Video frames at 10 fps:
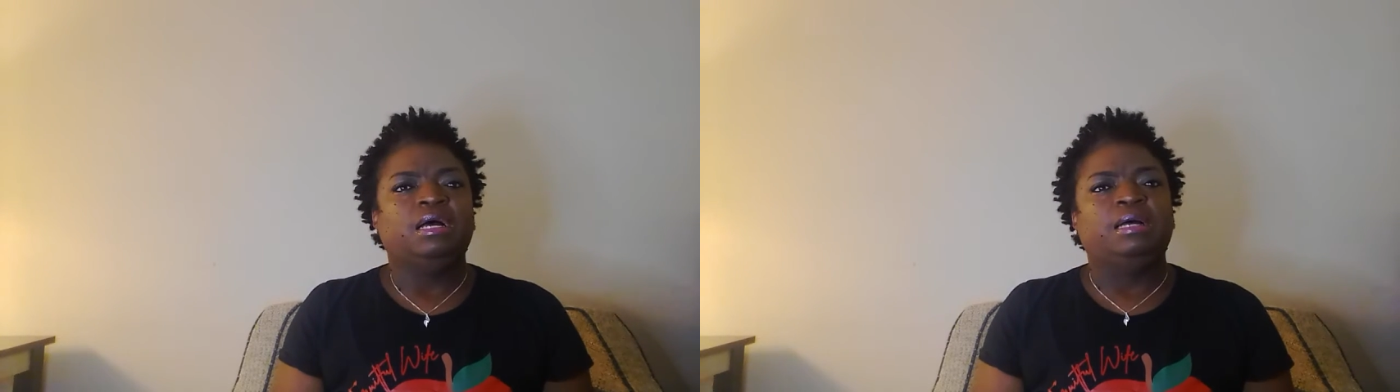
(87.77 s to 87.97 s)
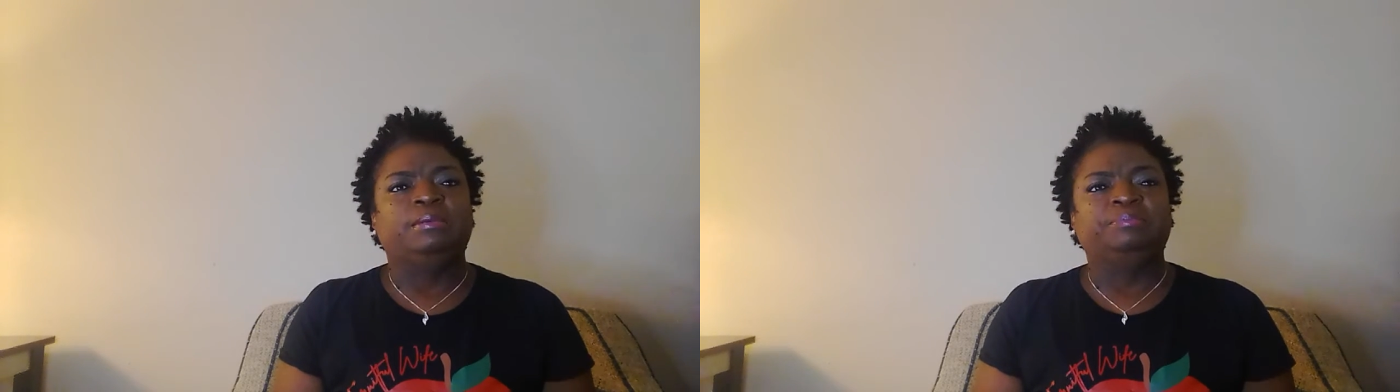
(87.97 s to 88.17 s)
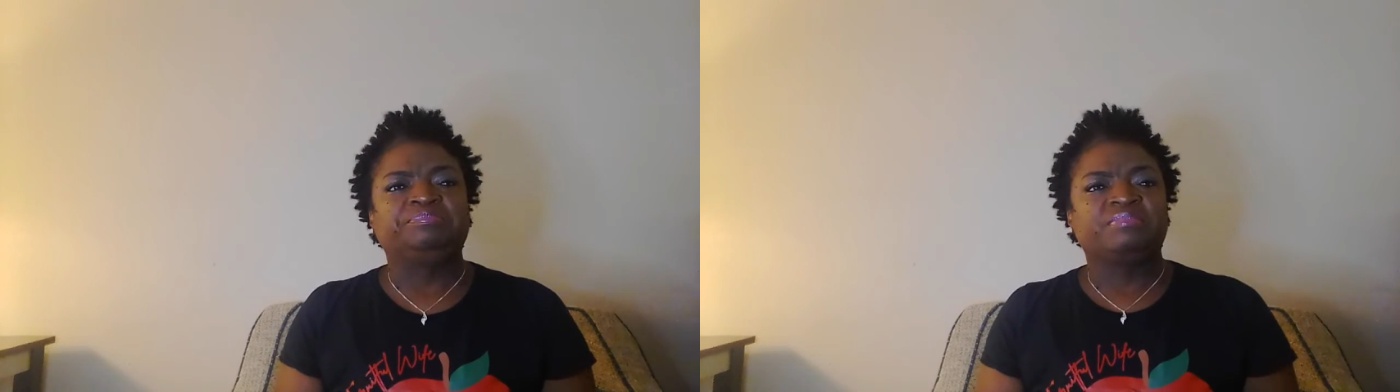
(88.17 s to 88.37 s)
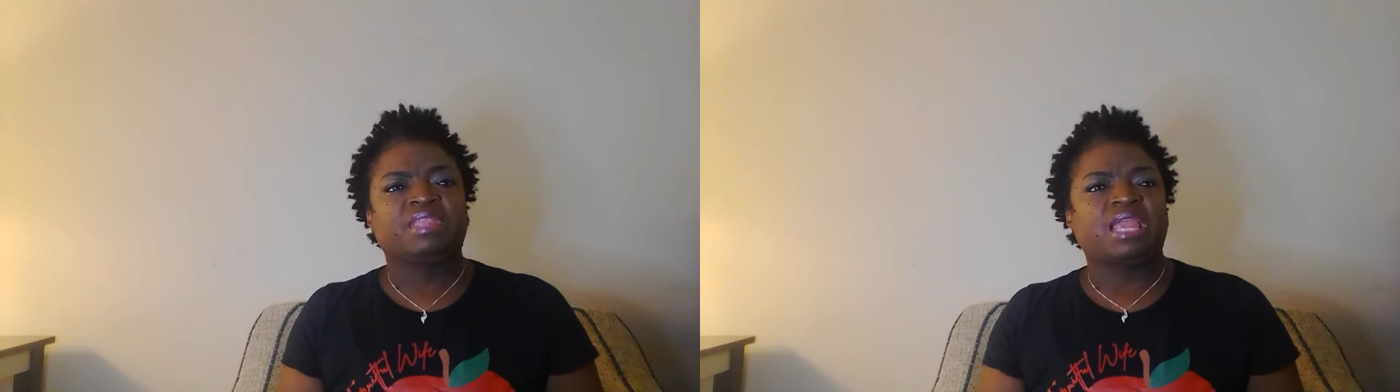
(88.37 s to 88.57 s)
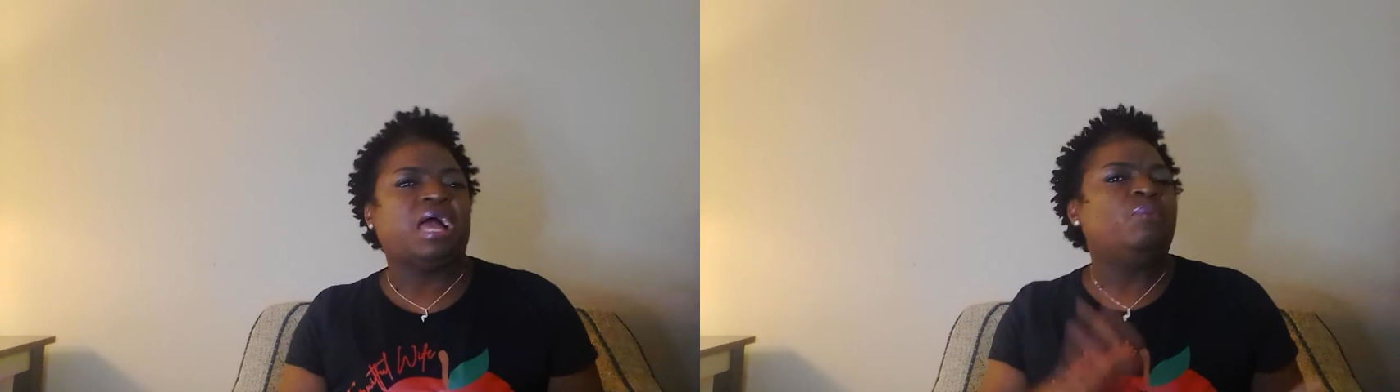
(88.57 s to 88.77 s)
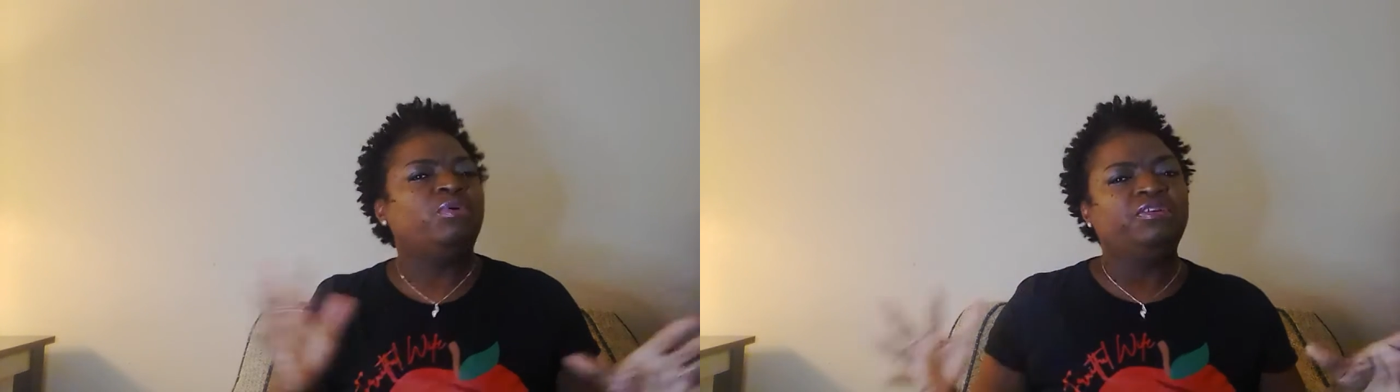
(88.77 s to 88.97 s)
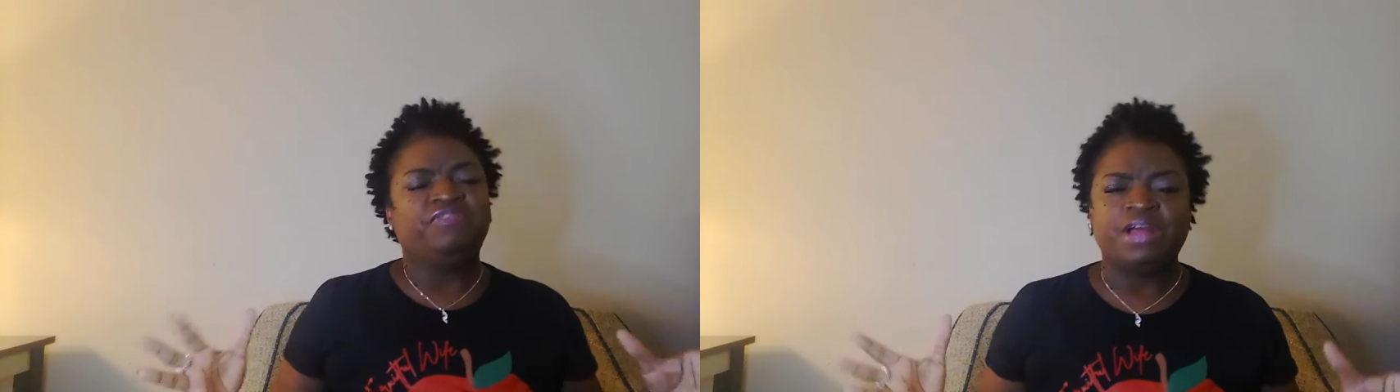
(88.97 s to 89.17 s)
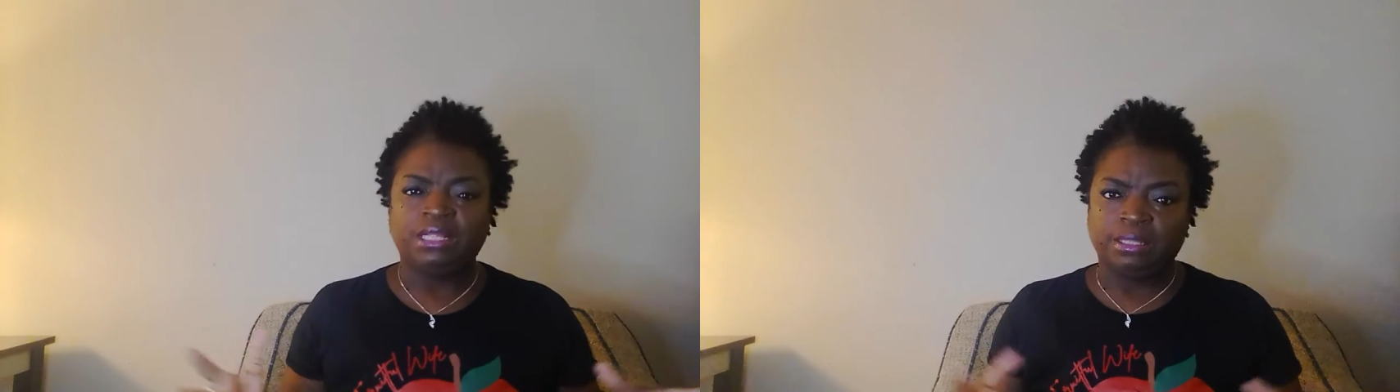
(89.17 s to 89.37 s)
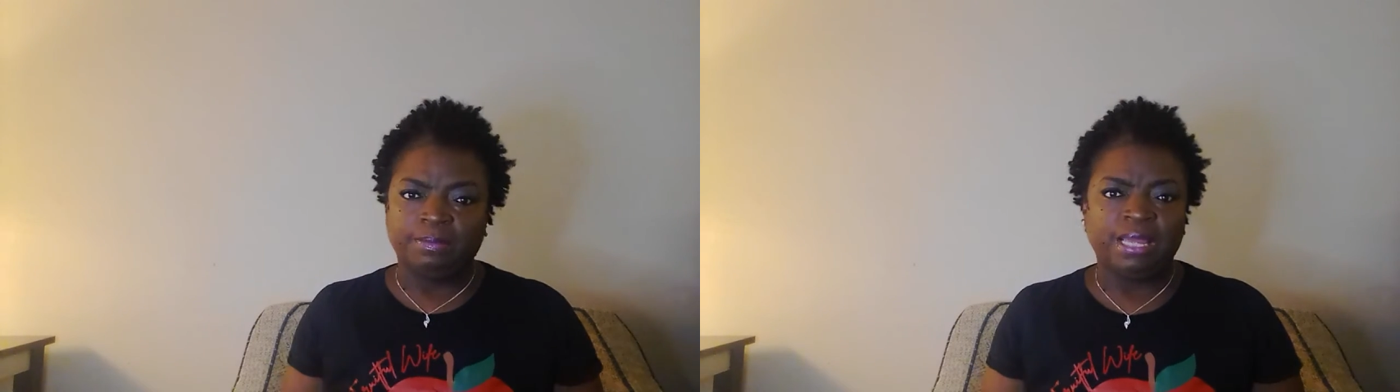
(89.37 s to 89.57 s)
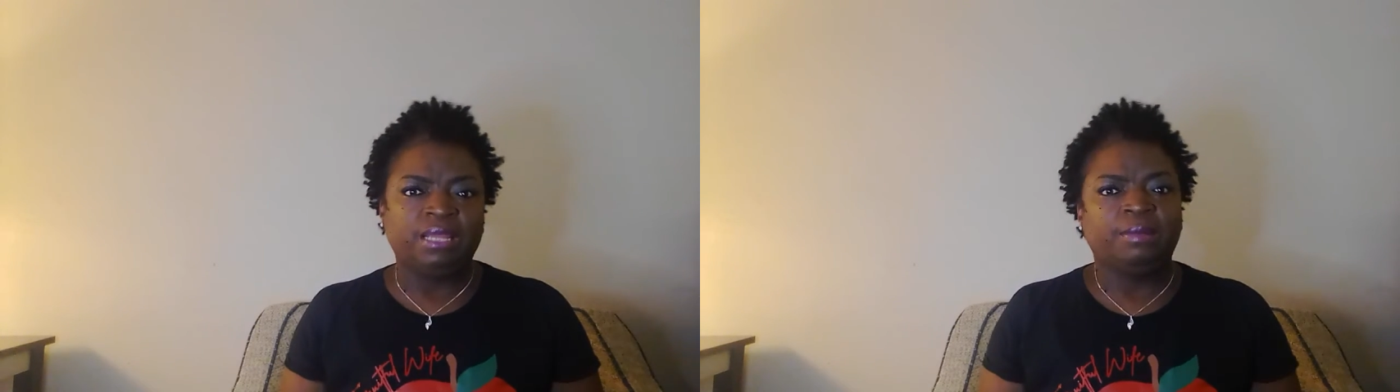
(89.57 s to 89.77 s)
um, I want to find the
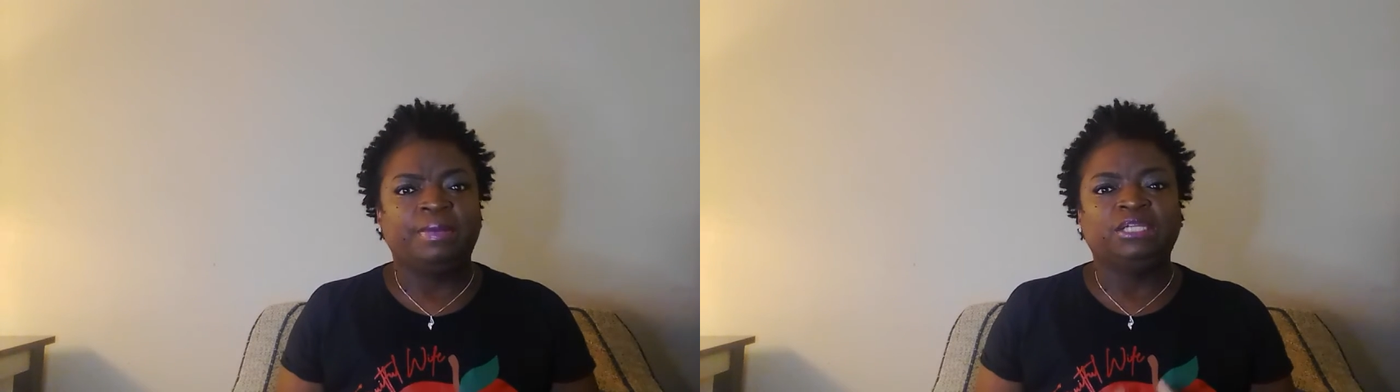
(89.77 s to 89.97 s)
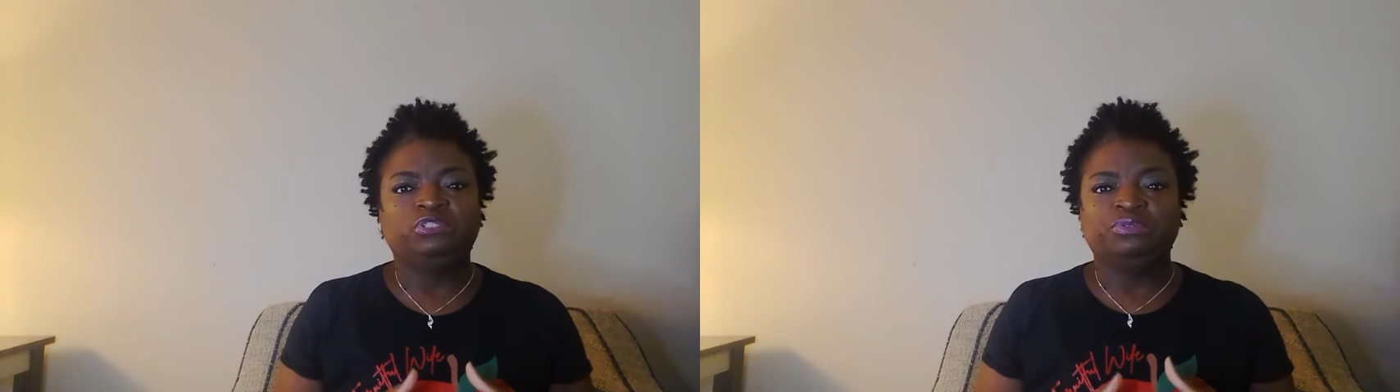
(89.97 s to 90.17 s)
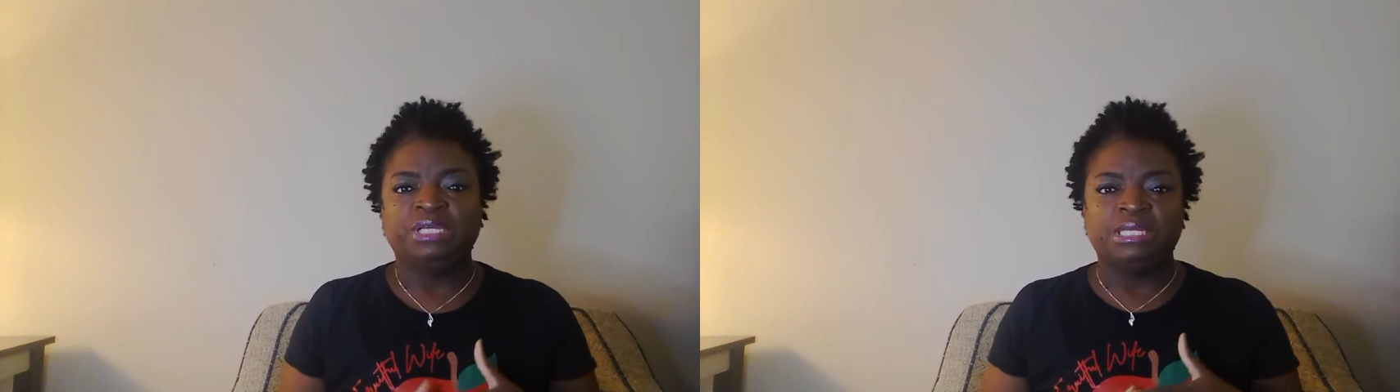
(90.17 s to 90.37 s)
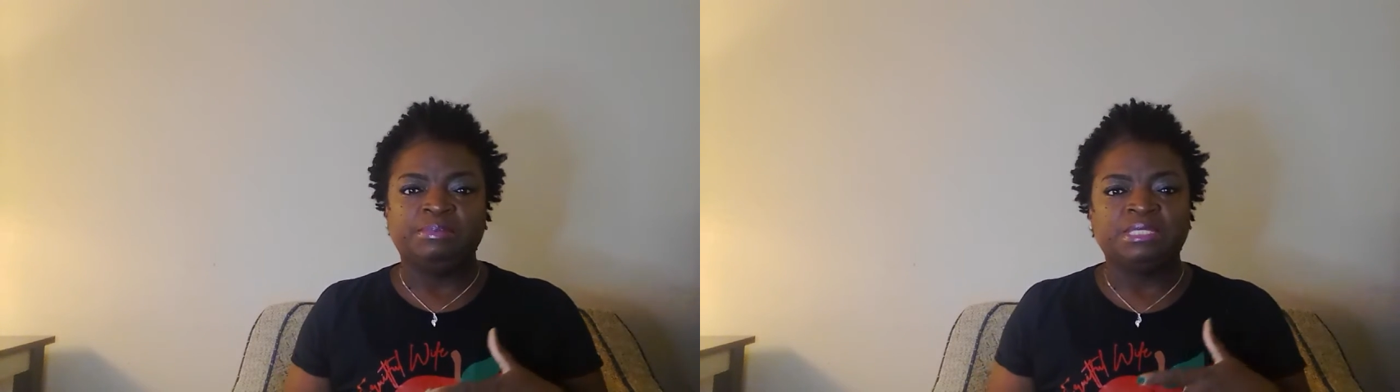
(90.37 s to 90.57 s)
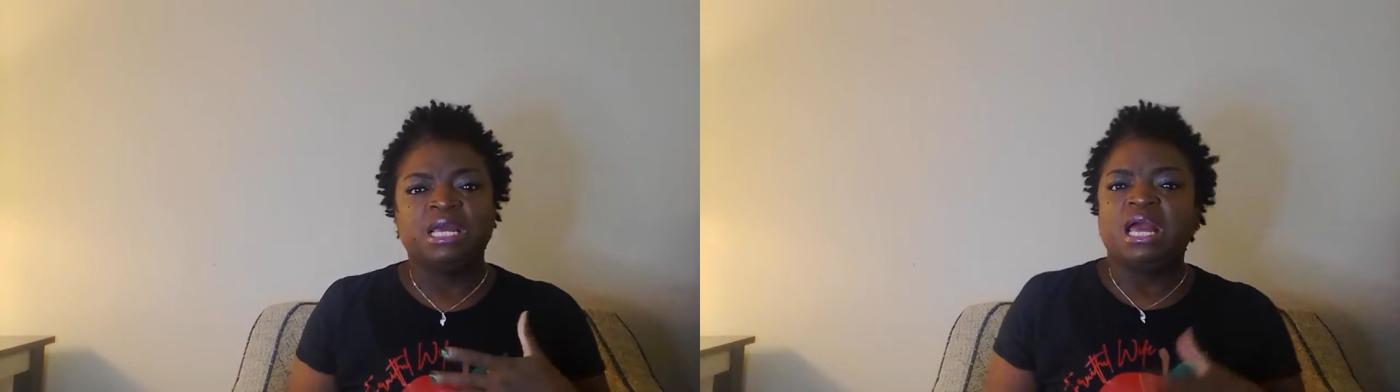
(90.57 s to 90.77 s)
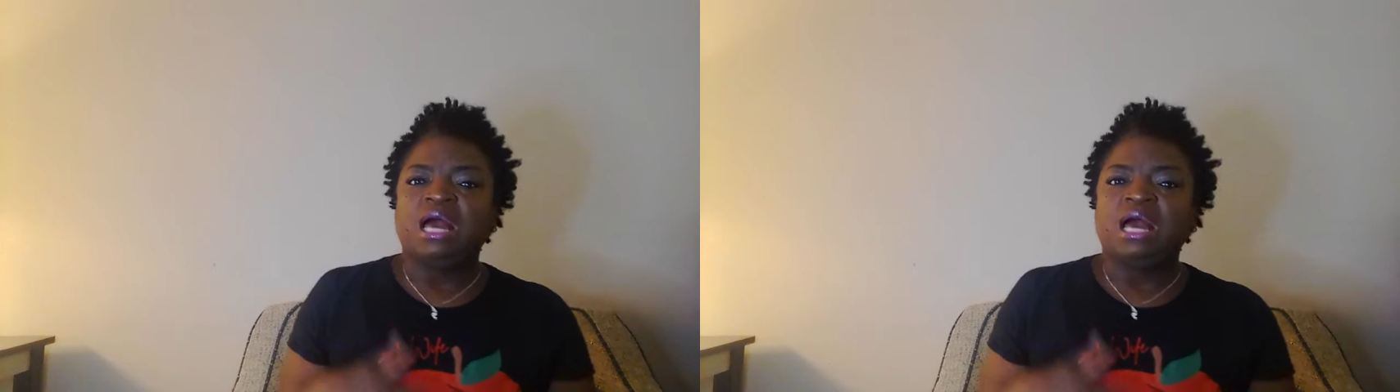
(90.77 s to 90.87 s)
man of my dreams.